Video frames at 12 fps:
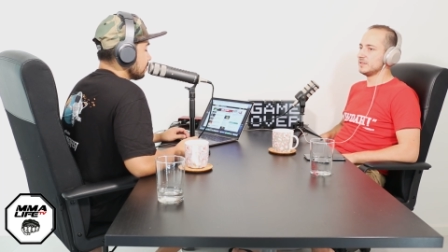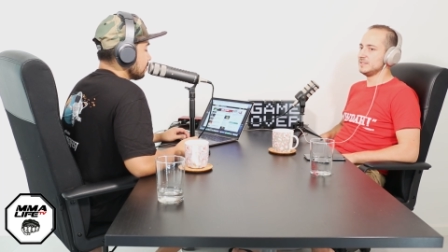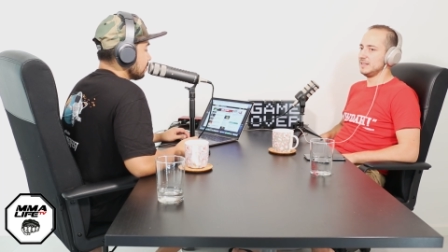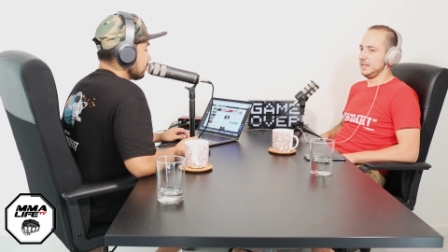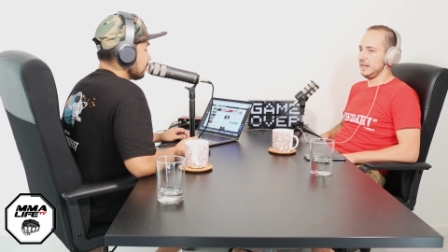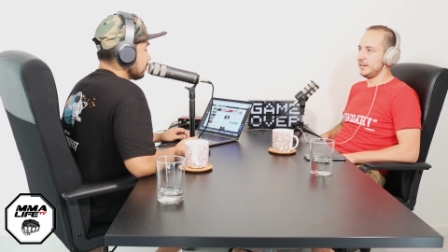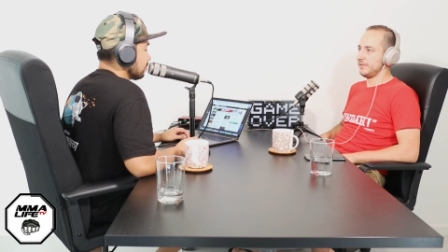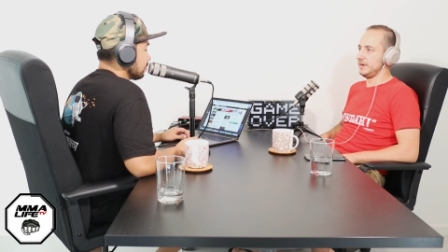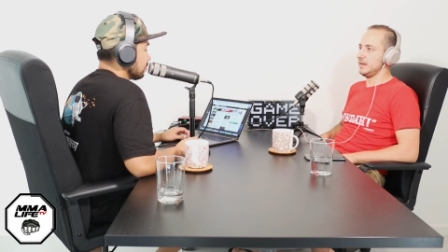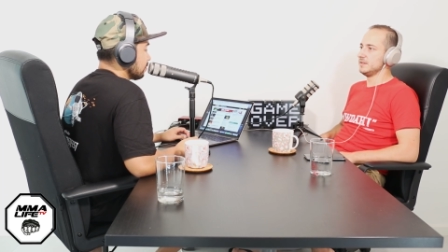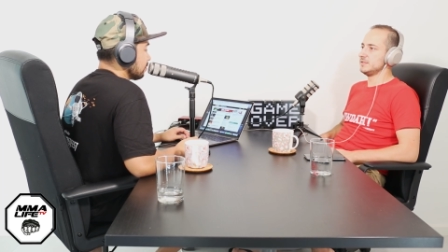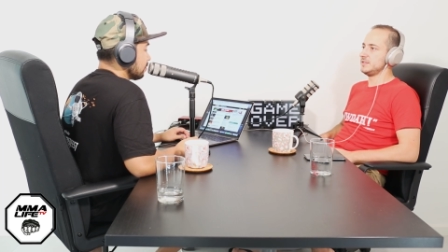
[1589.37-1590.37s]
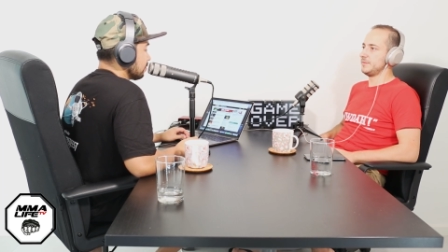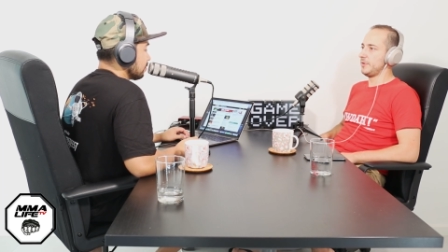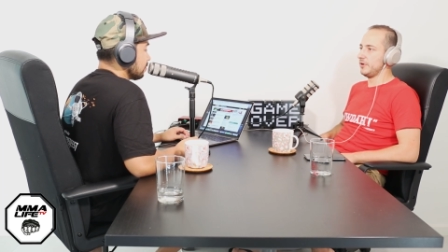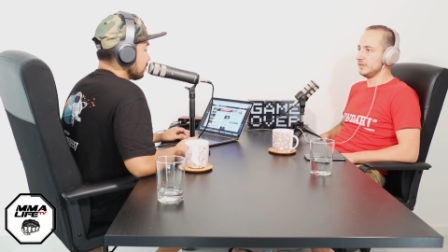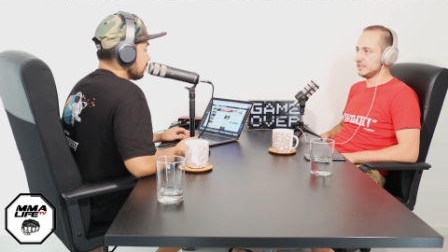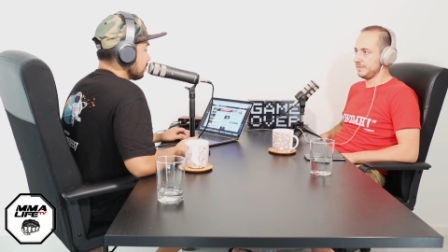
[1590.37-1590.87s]
Because in the later rounds, your
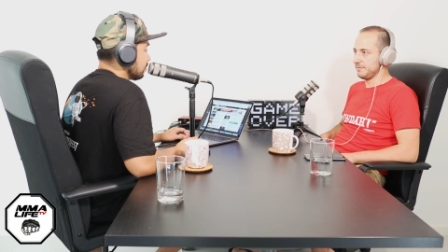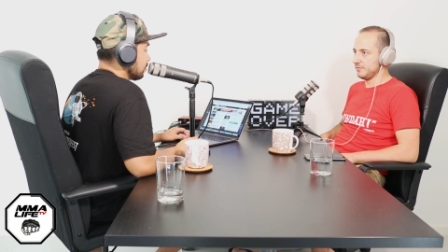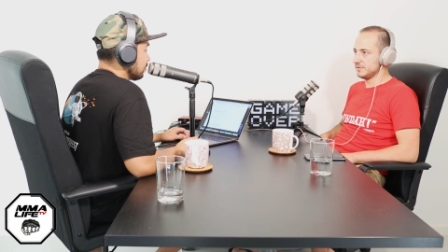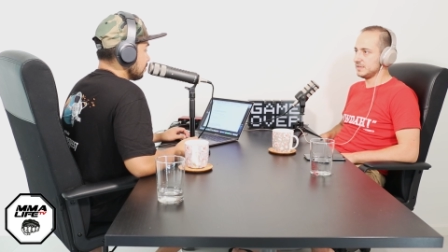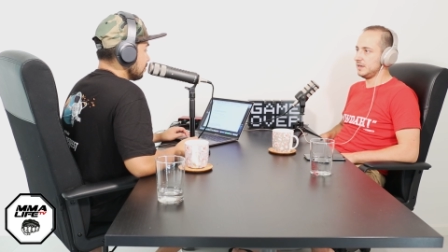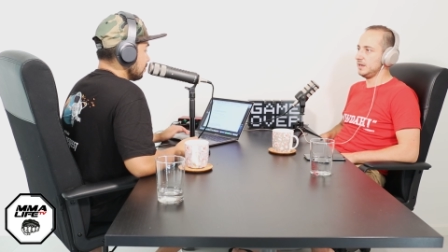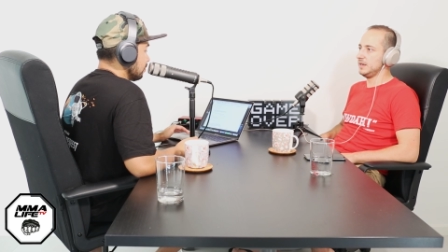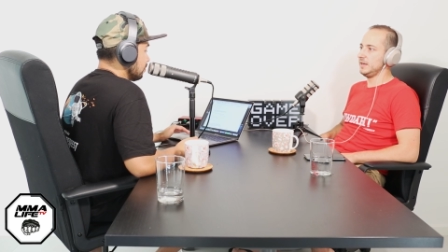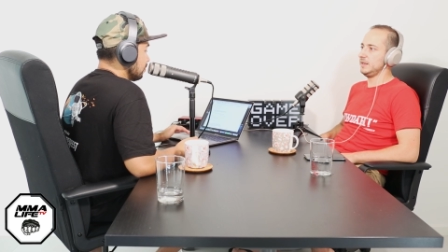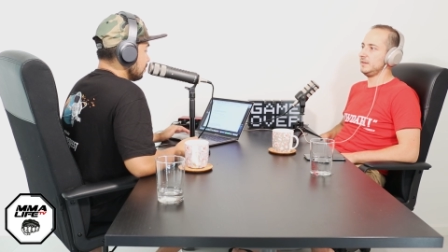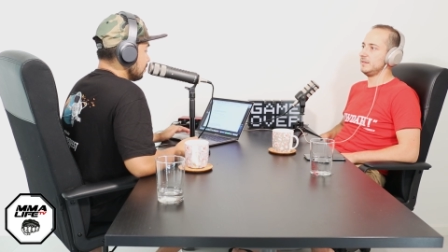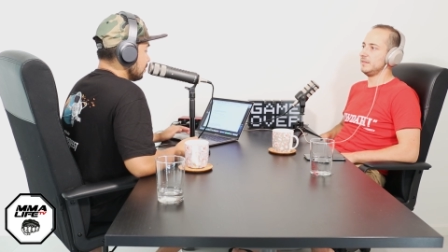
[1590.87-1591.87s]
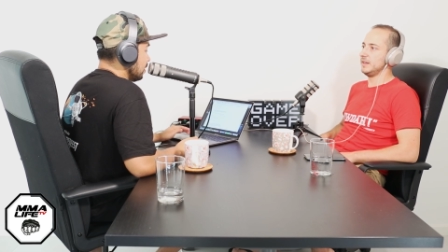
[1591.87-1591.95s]
opponent's a bit more tired.